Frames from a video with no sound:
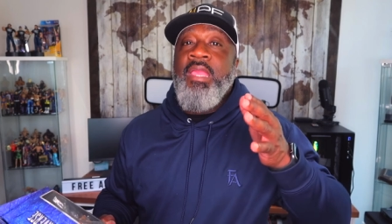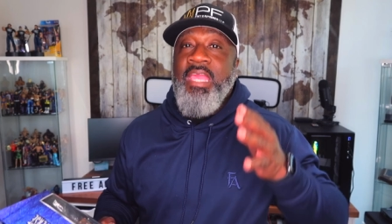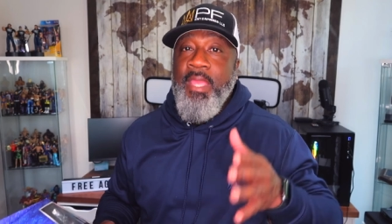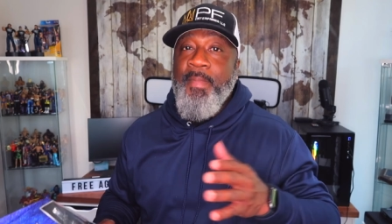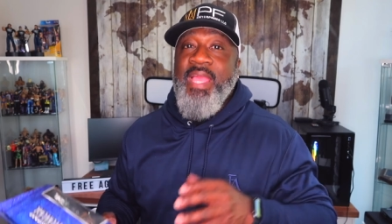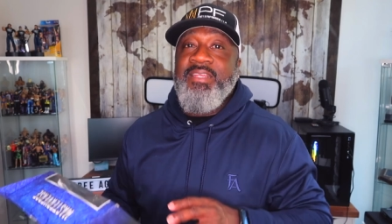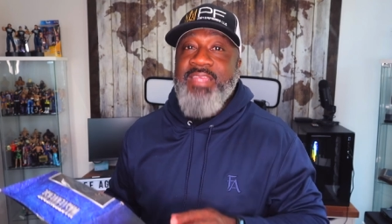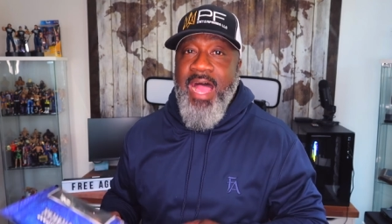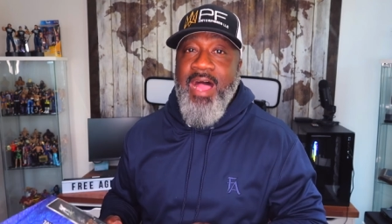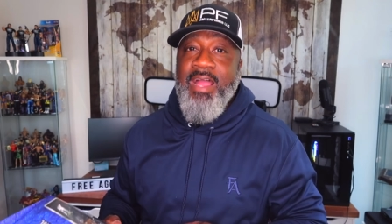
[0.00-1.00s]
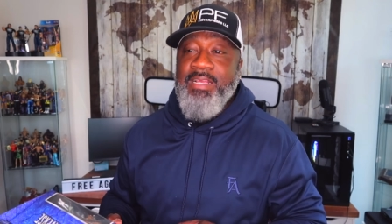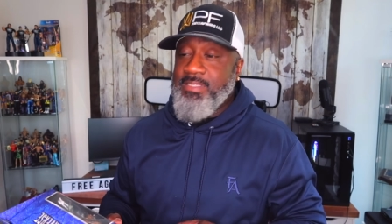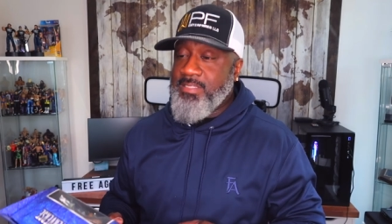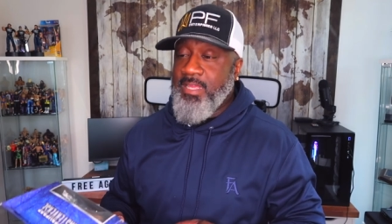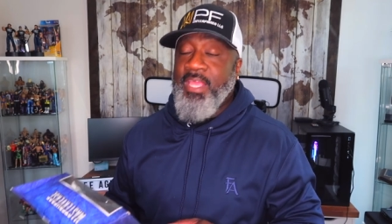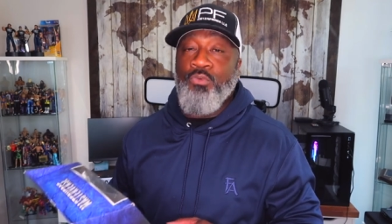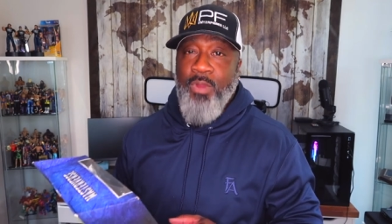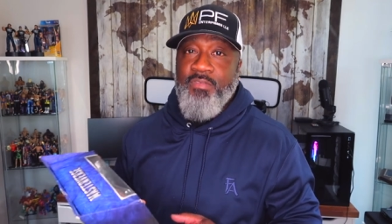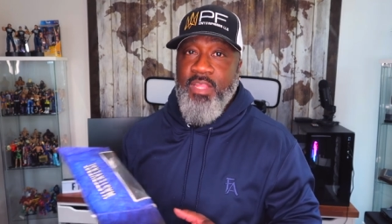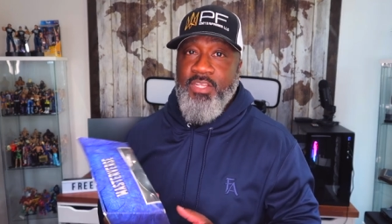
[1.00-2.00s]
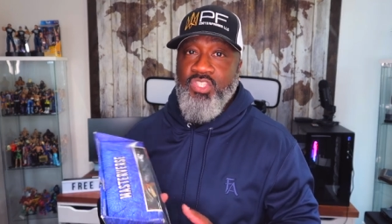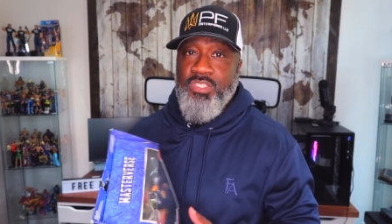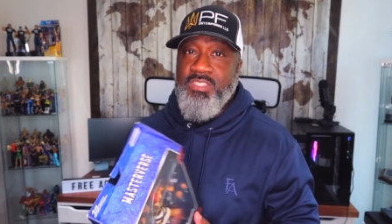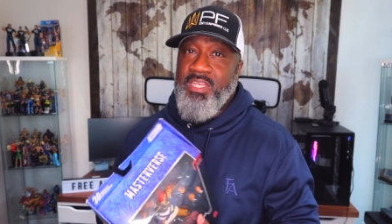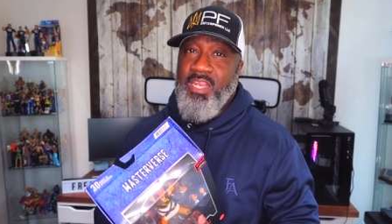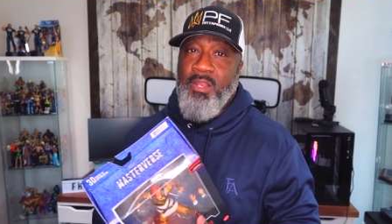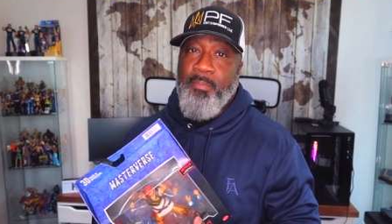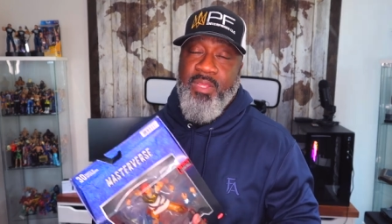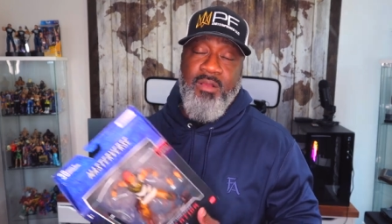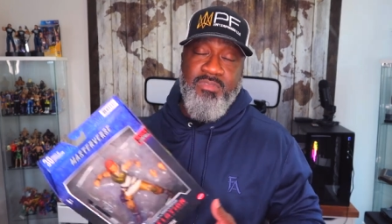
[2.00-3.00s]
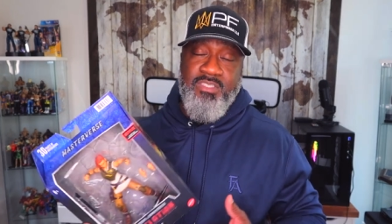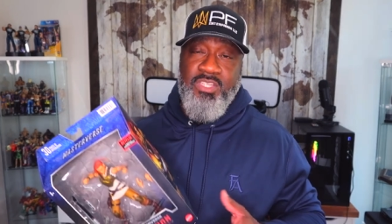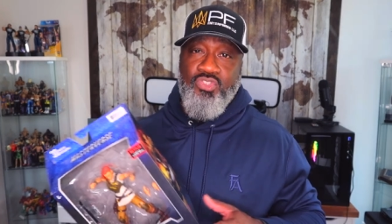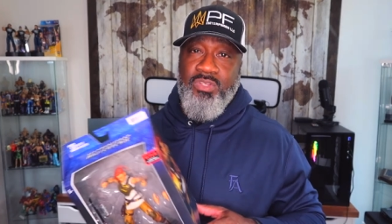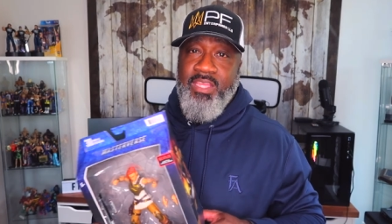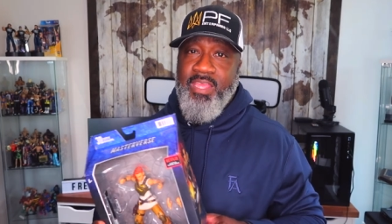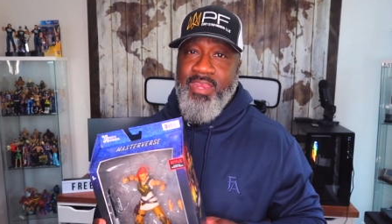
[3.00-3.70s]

He-Man dies in Revelations and then he becomes essentially